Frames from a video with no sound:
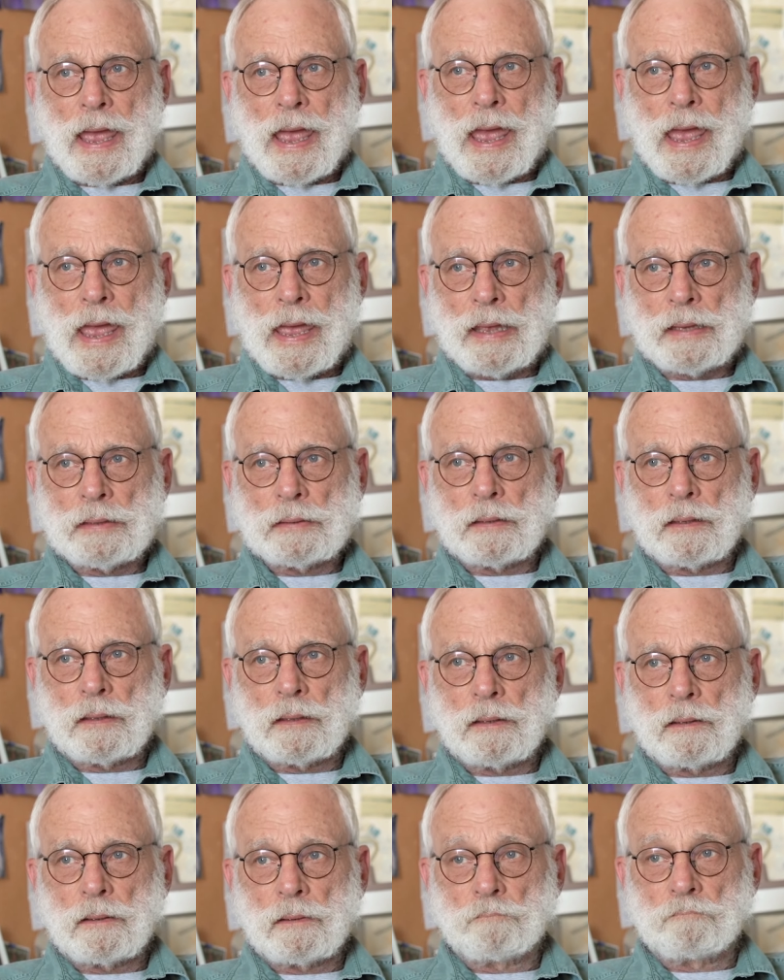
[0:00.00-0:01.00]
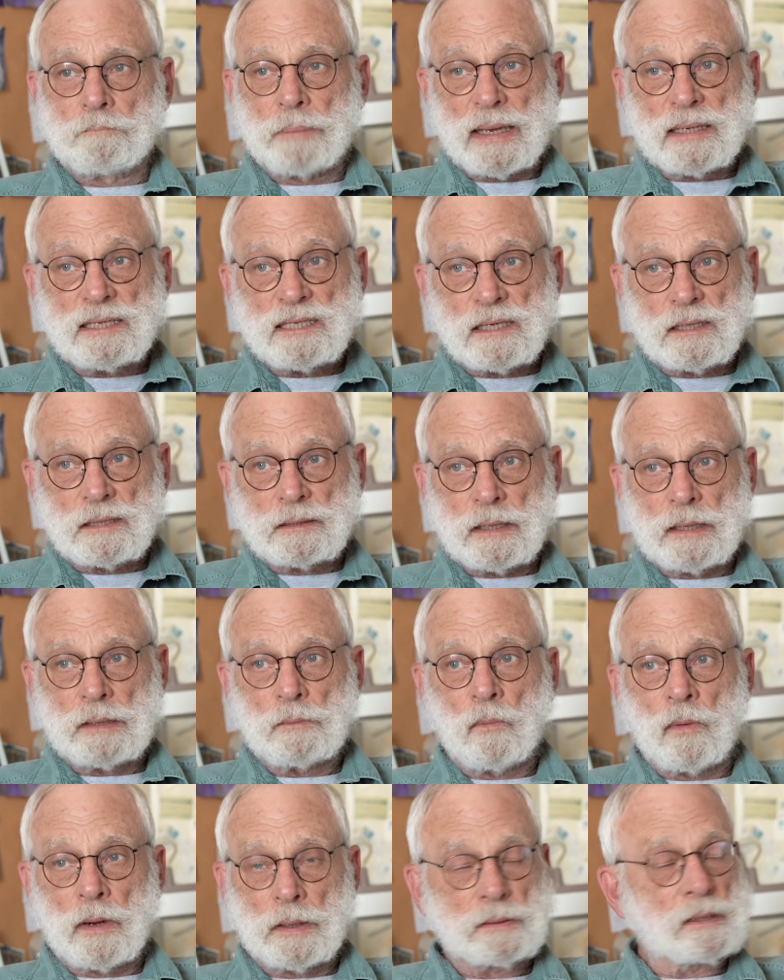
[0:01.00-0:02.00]
and basically
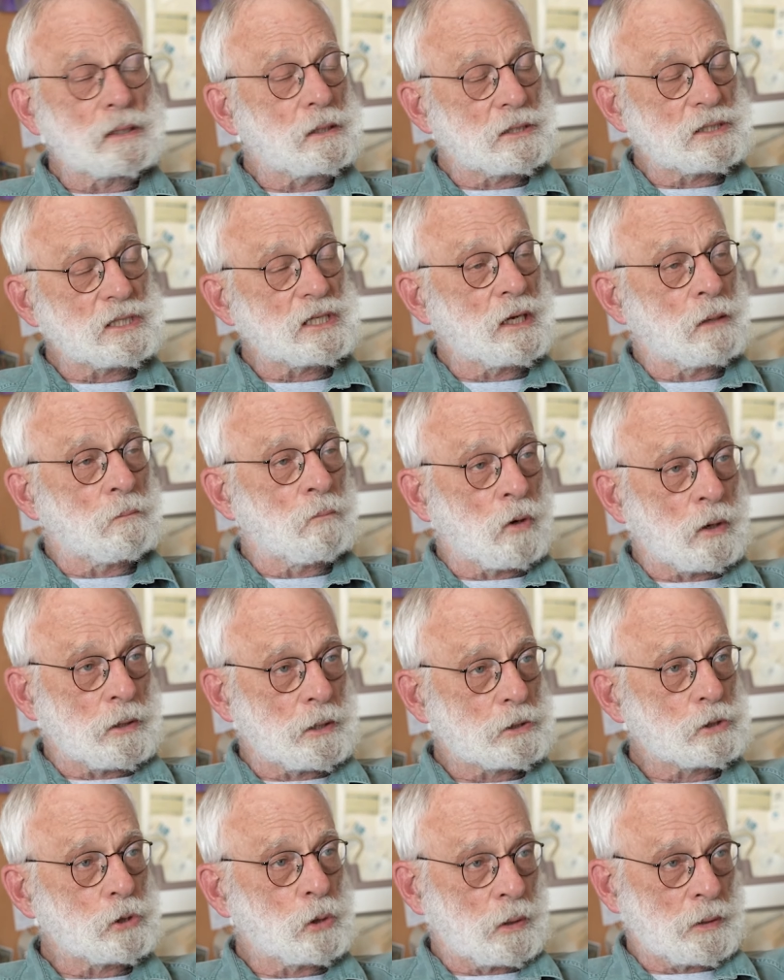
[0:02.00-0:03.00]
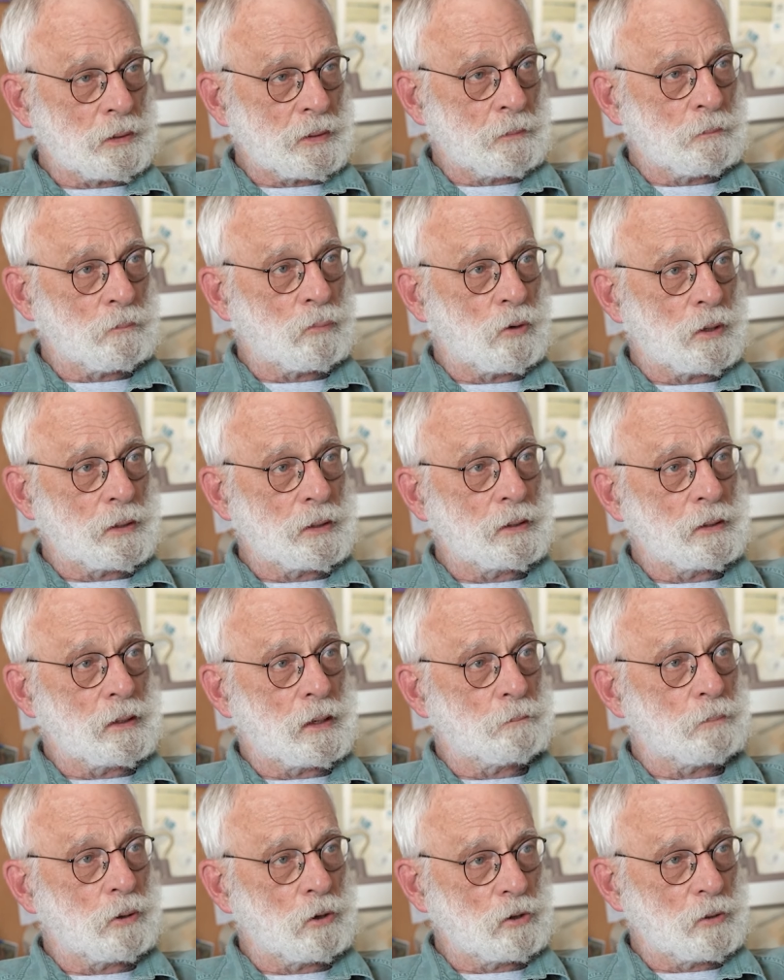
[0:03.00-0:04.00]
wanted to see a moratorium brought in
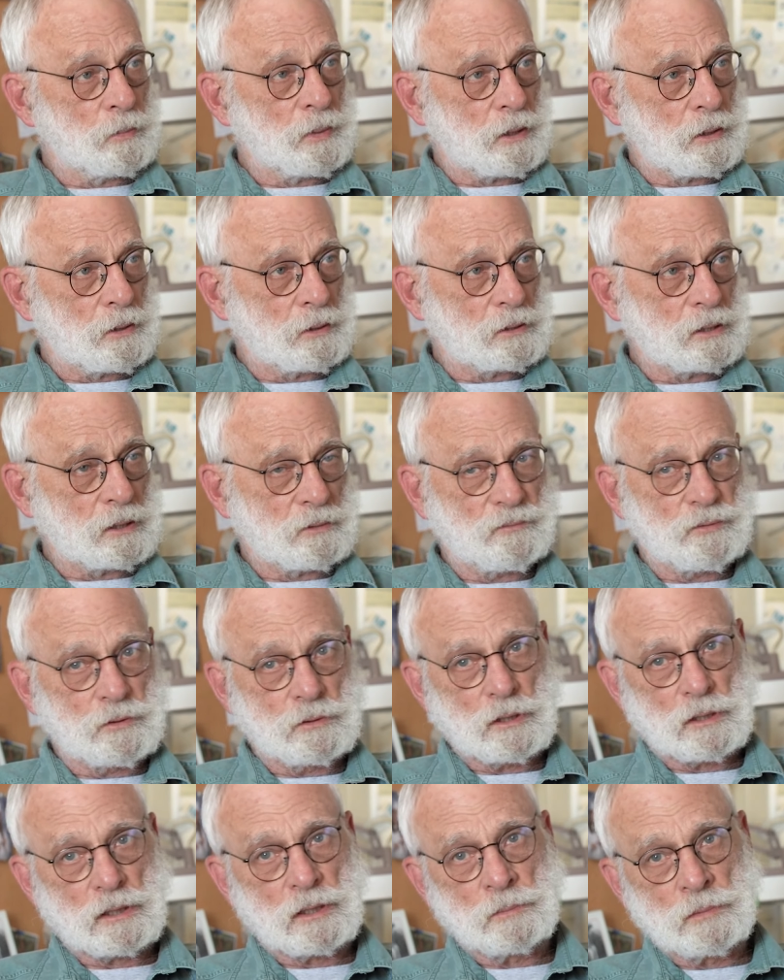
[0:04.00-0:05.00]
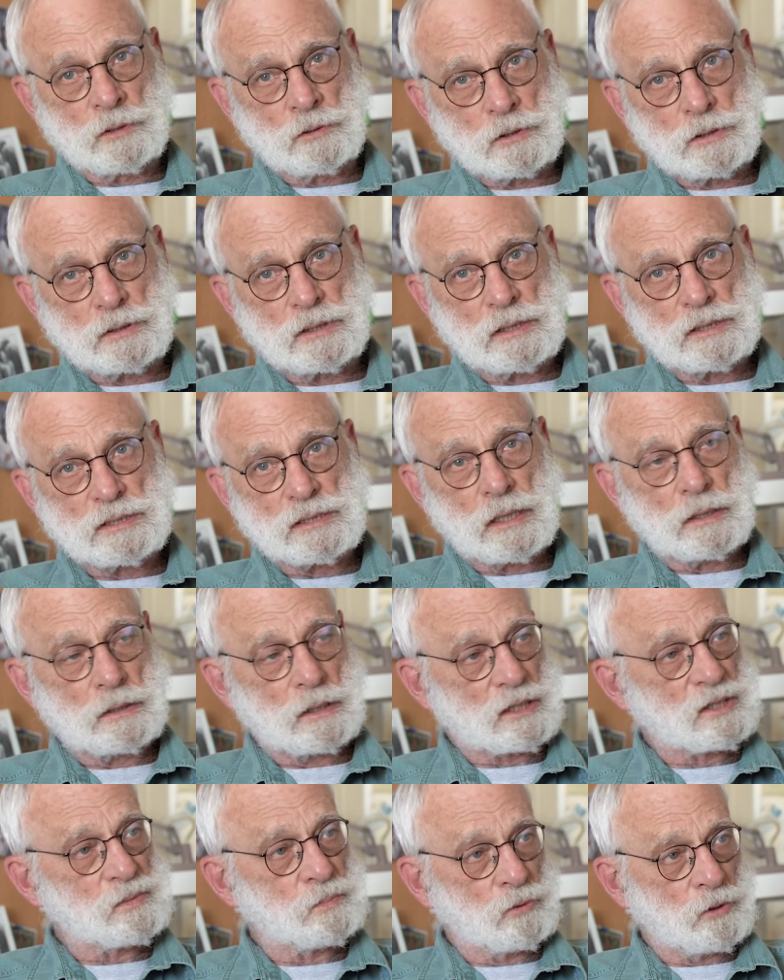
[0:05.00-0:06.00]
on polar bear hunting for the communities that
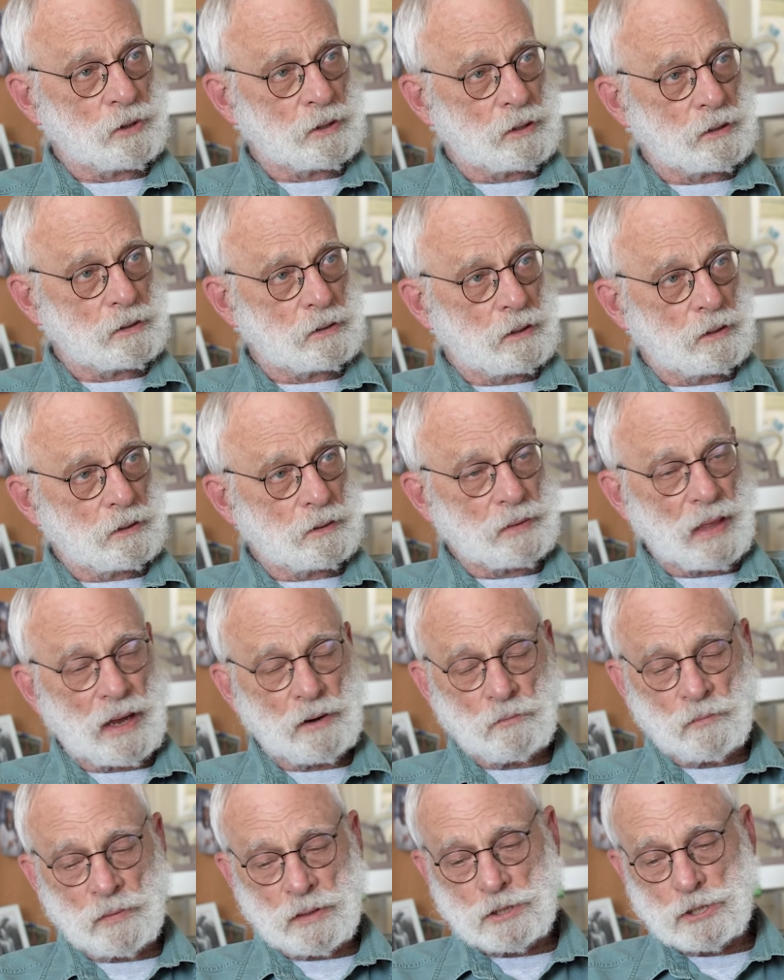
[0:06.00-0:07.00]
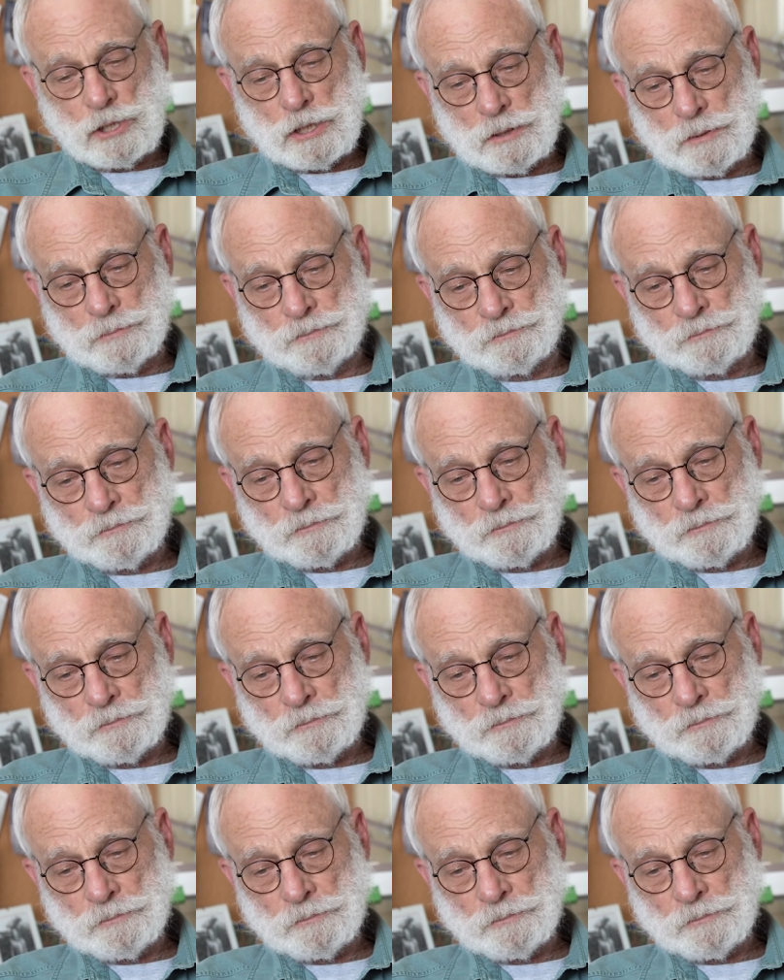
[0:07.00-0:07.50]
exploited that region.